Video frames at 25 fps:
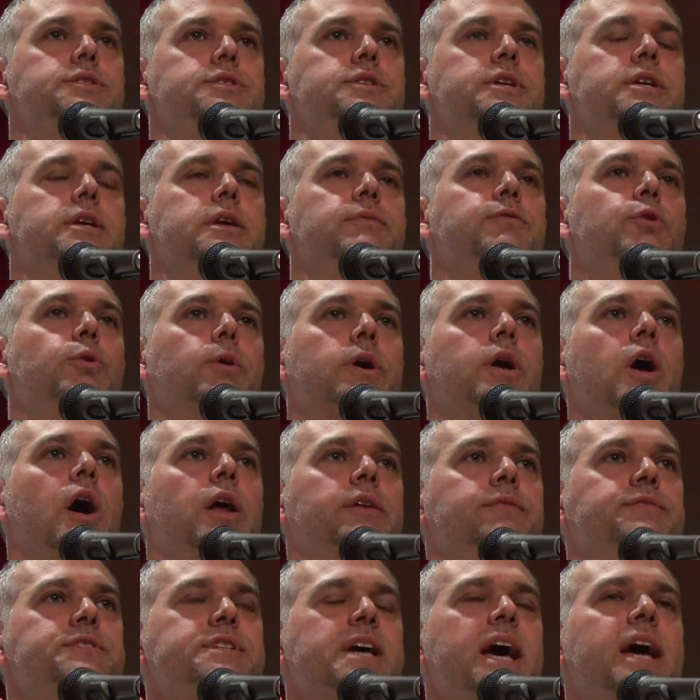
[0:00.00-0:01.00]
to give you a
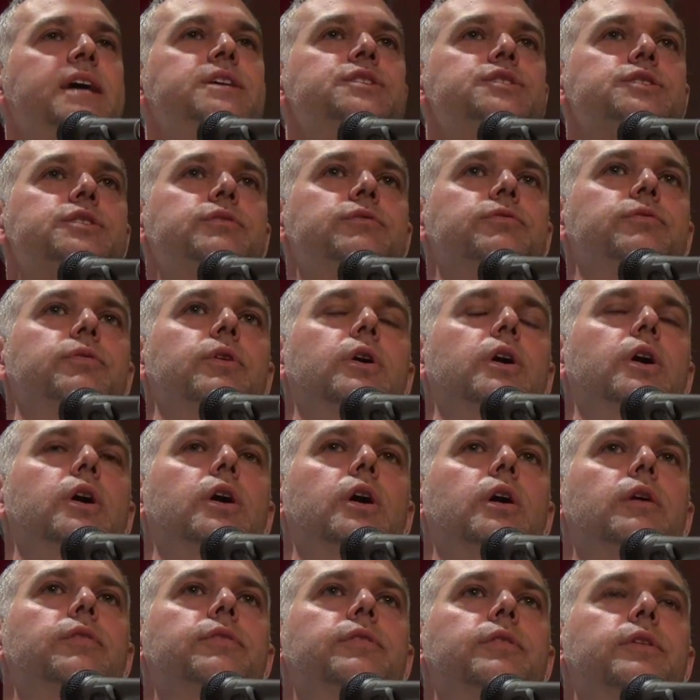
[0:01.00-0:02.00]
kind of taste of
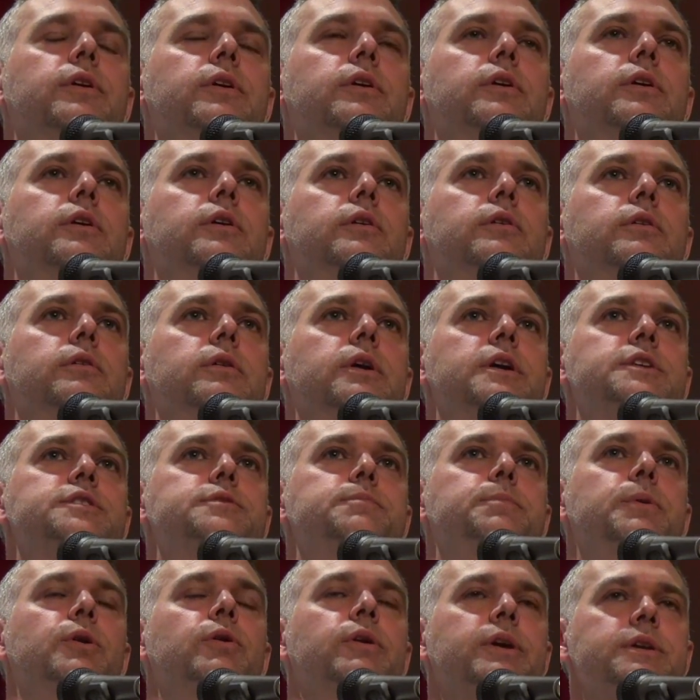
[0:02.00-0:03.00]
the
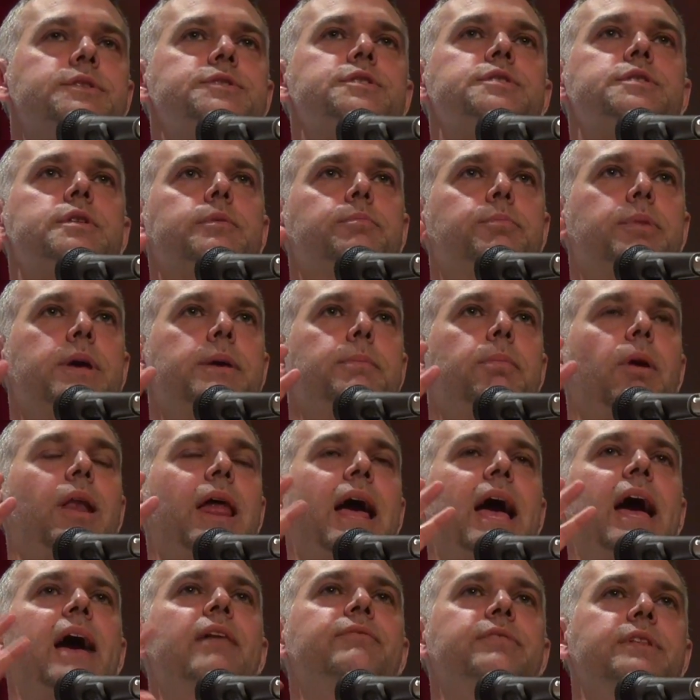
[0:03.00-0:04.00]
experiences that people
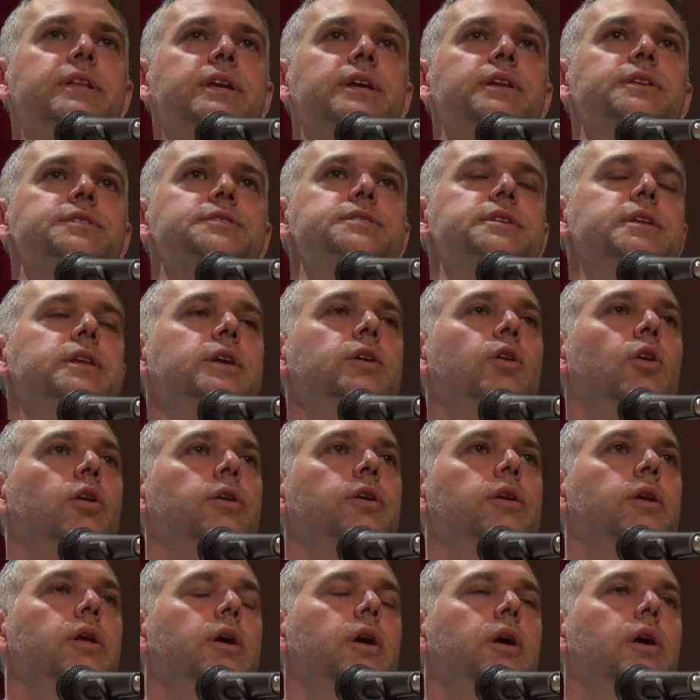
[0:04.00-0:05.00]
have in the inner city
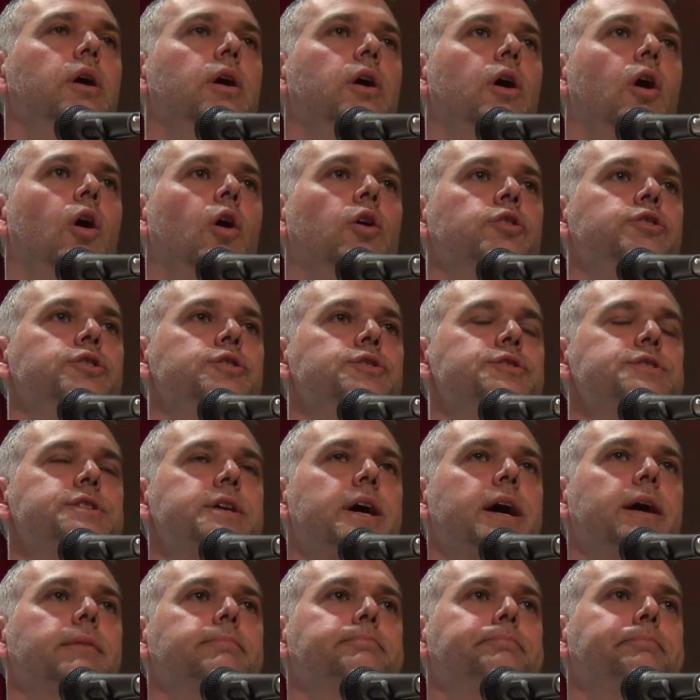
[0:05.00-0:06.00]
on
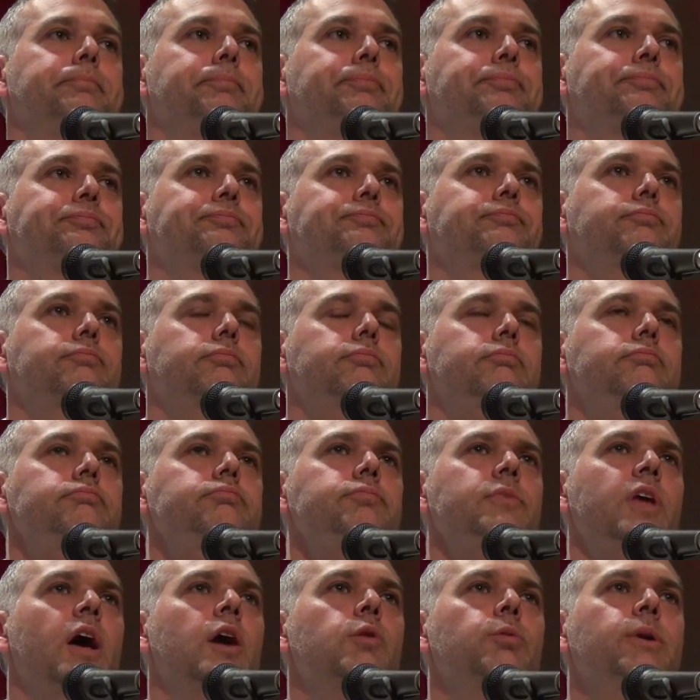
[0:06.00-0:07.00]
Newstart.
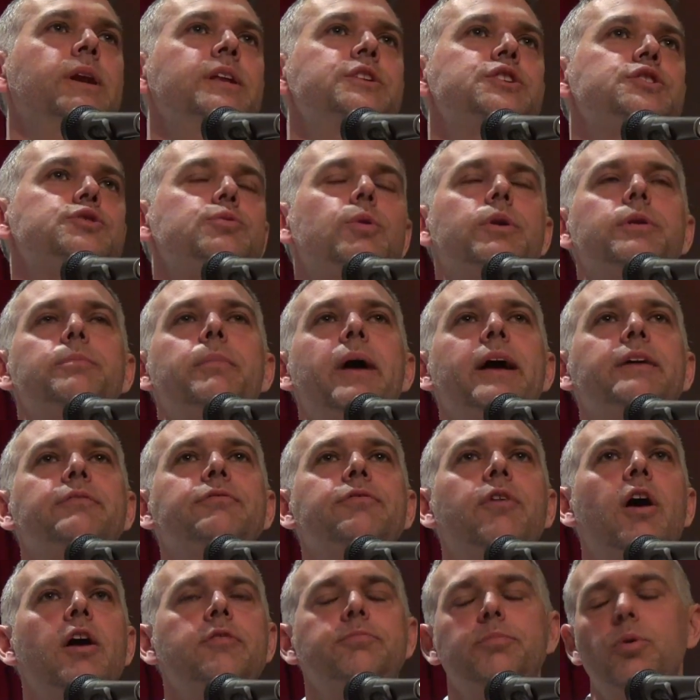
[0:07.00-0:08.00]
I really just want to make
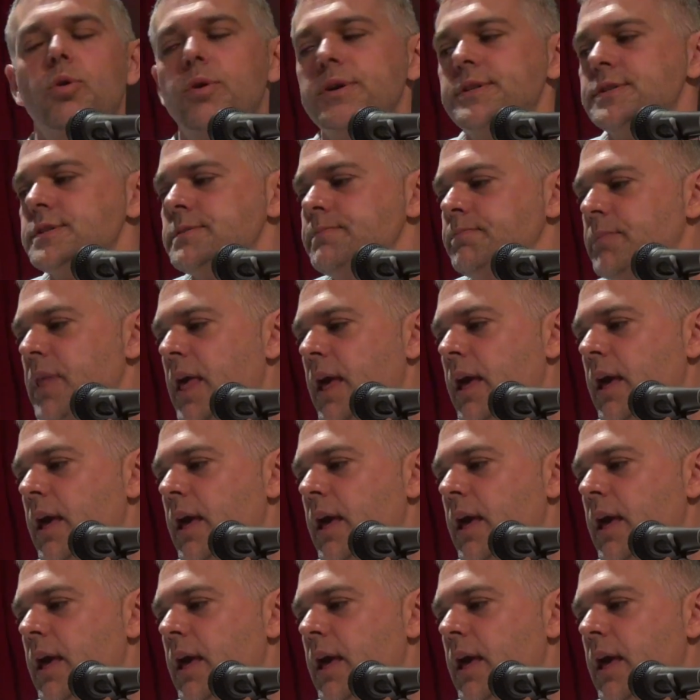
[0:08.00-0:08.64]
5 points.